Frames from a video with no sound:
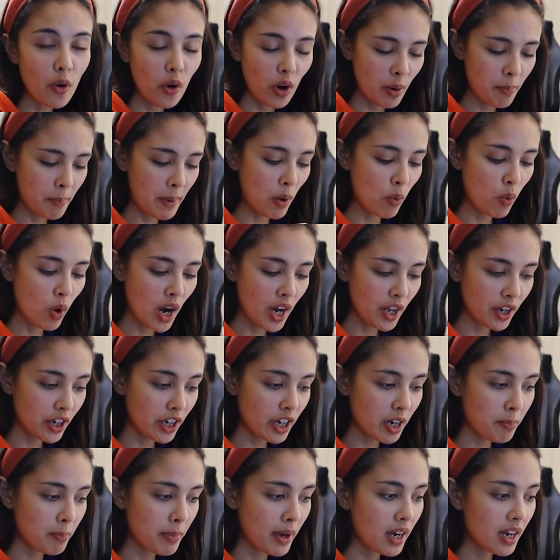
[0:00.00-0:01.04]
or my
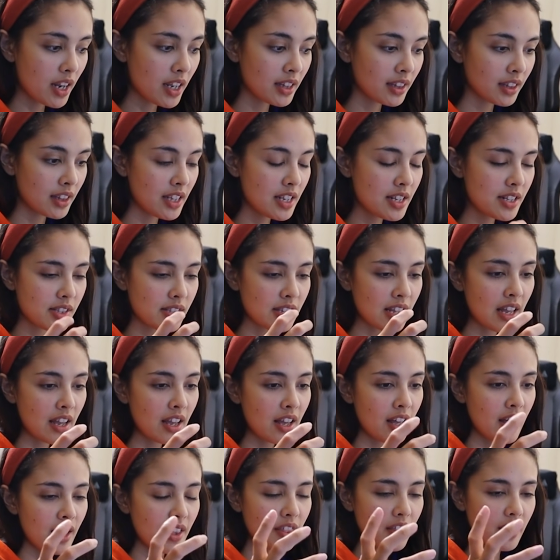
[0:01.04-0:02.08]
water, but at least
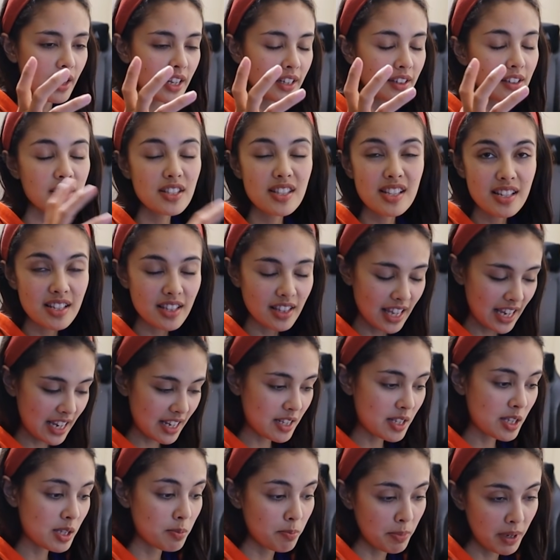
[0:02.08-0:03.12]
it doesn't
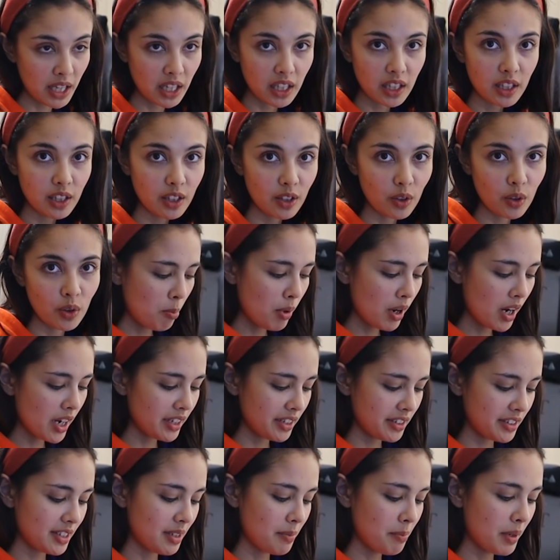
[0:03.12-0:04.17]
like spill.
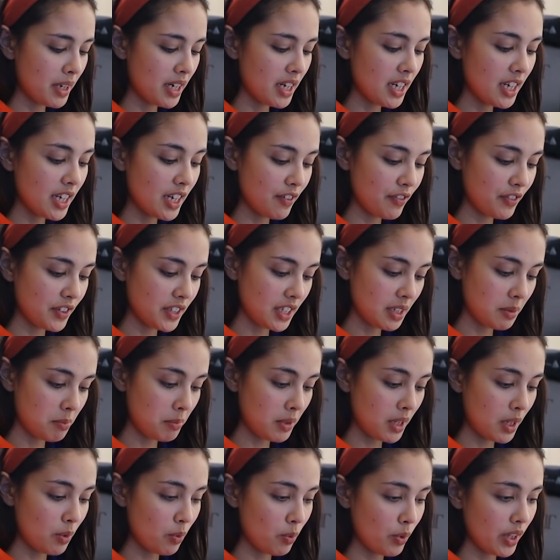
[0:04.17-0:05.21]
But somebody gifted
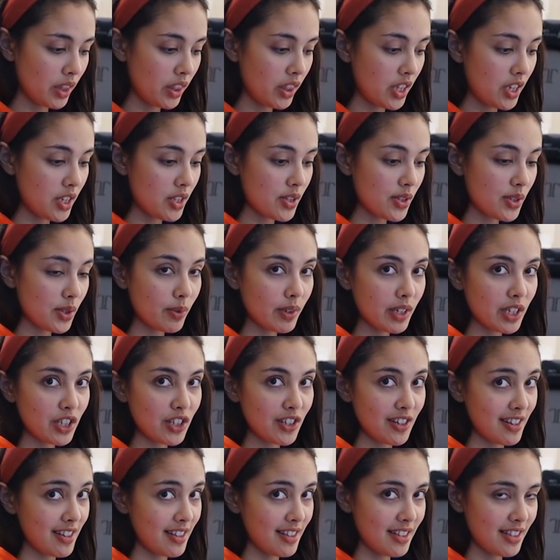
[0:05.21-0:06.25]
me with these
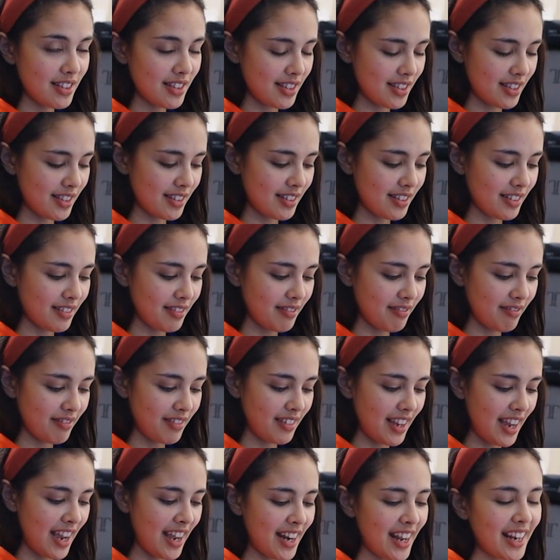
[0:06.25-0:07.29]
switches,
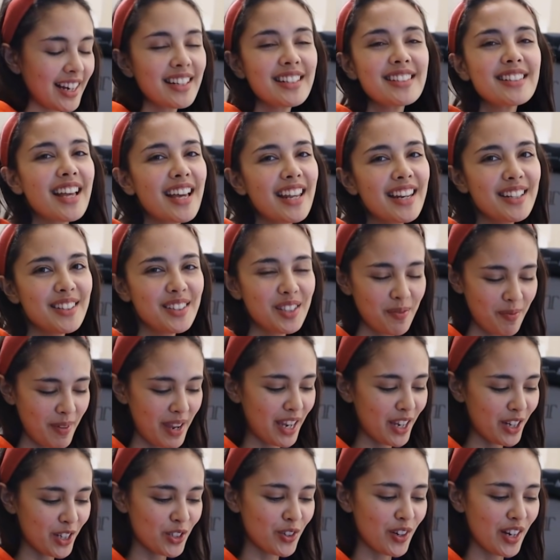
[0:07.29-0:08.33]
and I decided to
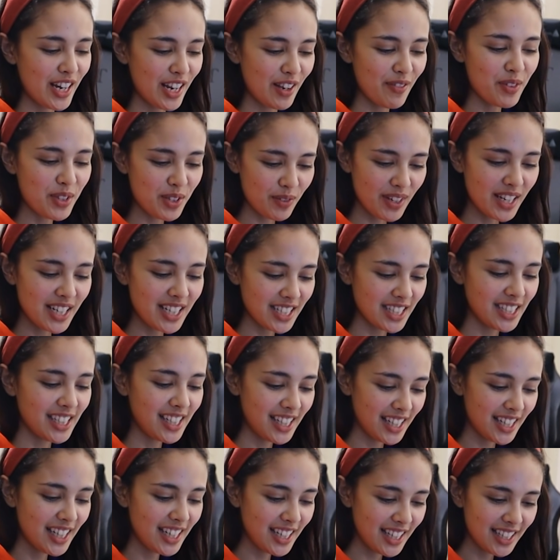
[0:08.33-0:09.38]
make a tray of
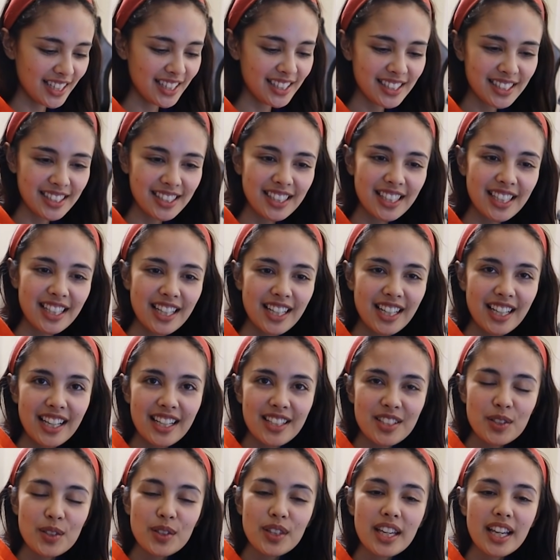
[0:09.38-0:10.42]
switches.
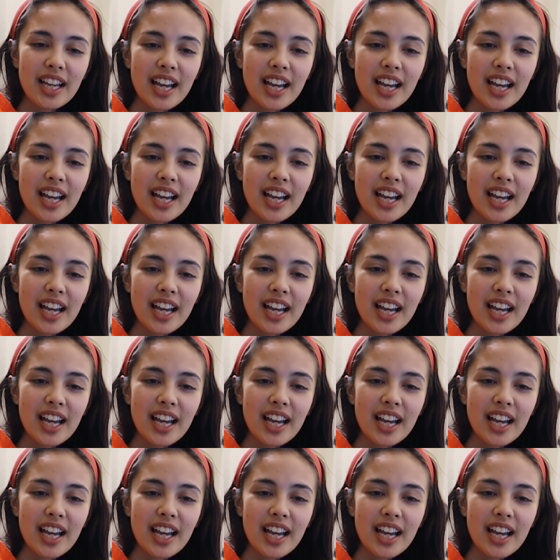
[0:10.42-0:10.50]
So they